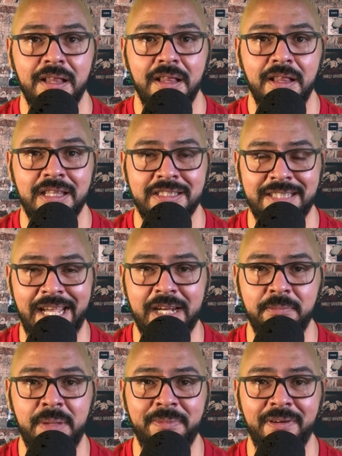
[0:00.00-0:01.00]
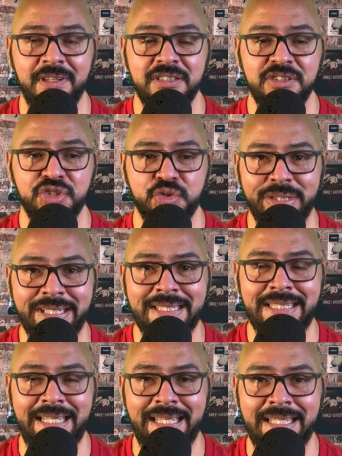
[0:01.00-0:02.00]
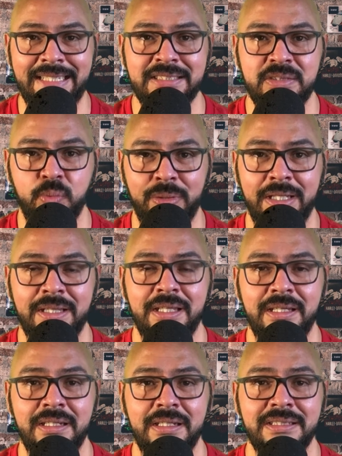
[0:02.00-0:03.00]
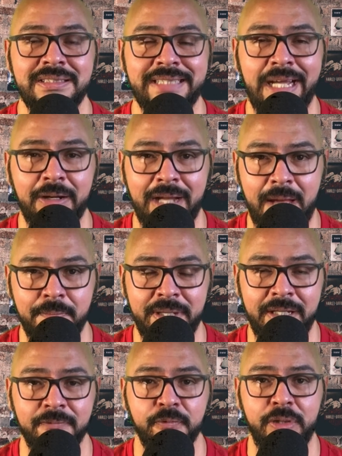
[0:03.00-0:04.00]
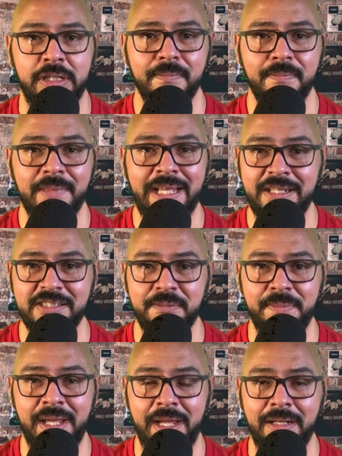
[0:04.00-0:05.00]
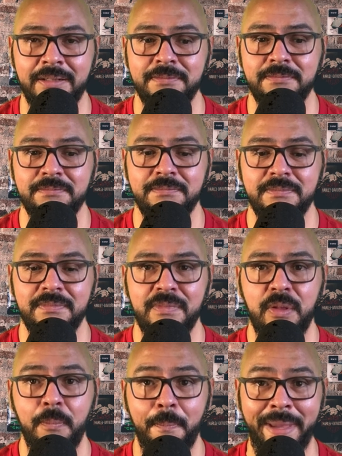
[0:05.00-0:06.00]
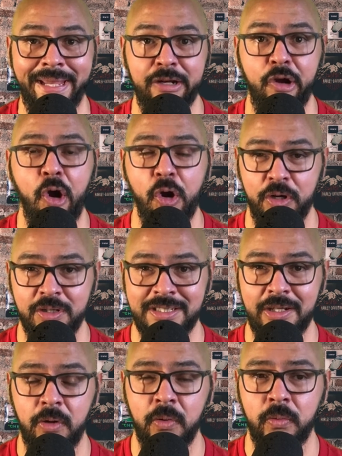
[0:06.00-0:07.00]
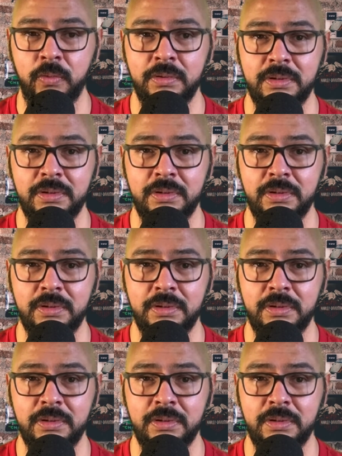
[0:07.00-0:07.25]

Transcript: The Second Amendment strictly ends with shall not be infringed. That doesn't mean make it harder to own.